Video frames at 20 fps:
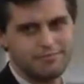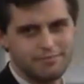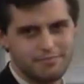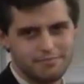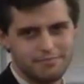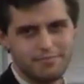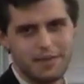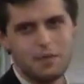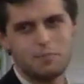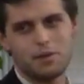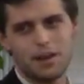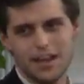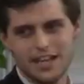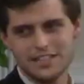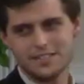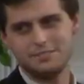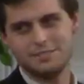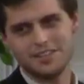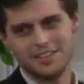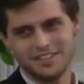My
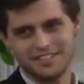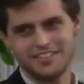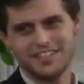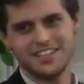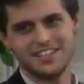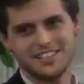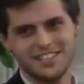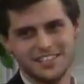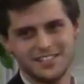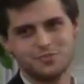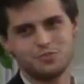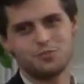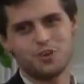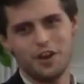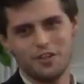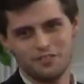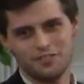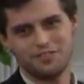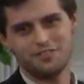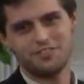placement of this is
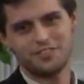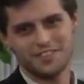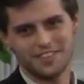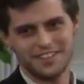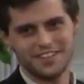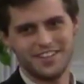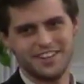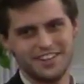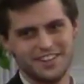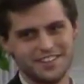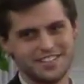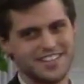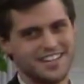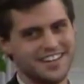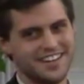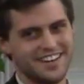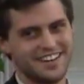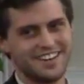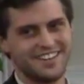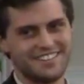rough, you
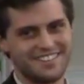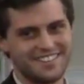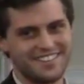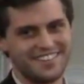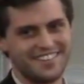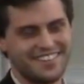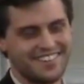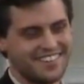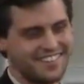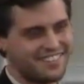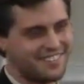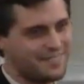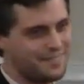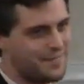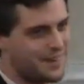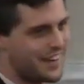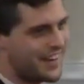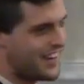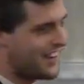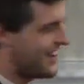understand.
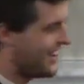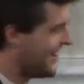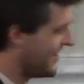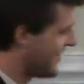But